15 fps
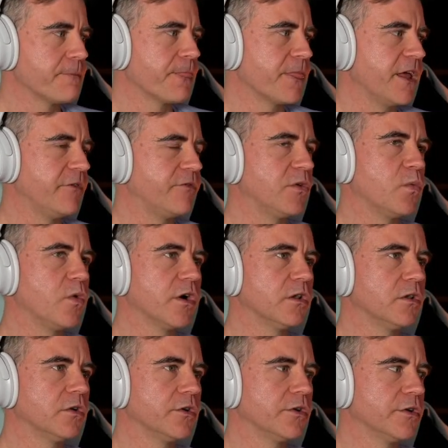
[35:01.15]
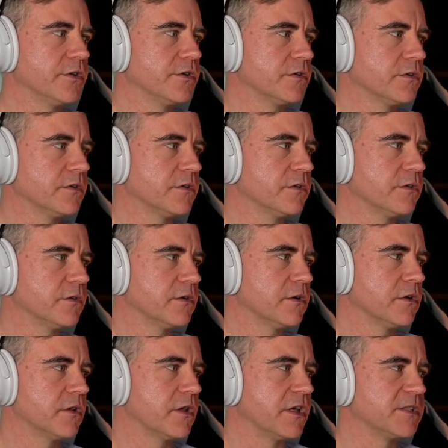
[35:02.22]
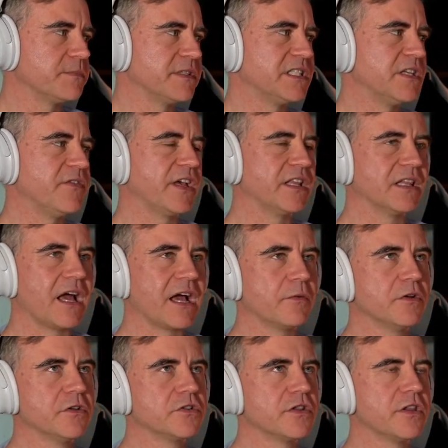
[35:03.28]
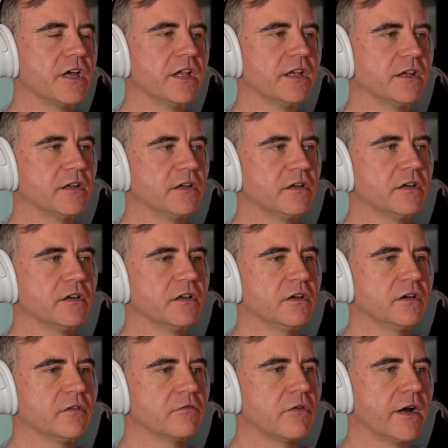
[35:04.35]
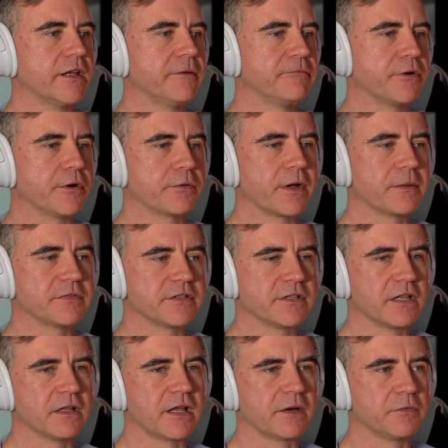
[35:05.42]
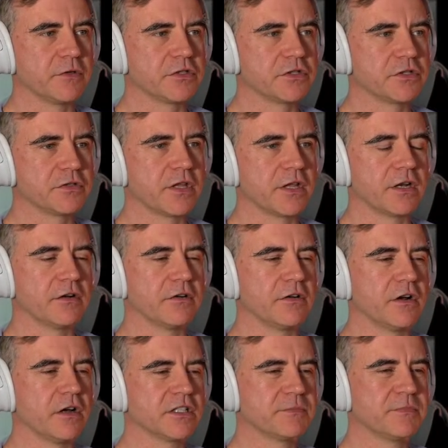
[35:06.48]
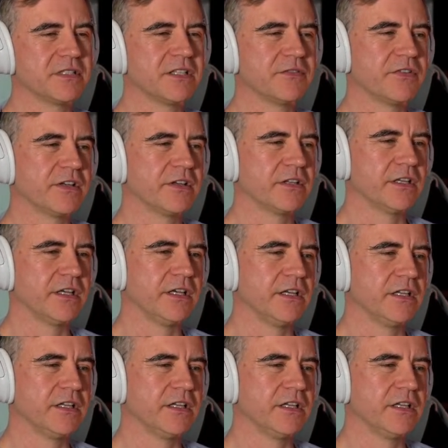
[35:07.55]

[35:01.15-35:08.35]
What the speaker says: If you want to learn a specific language, then writing programs in that language that are not specifically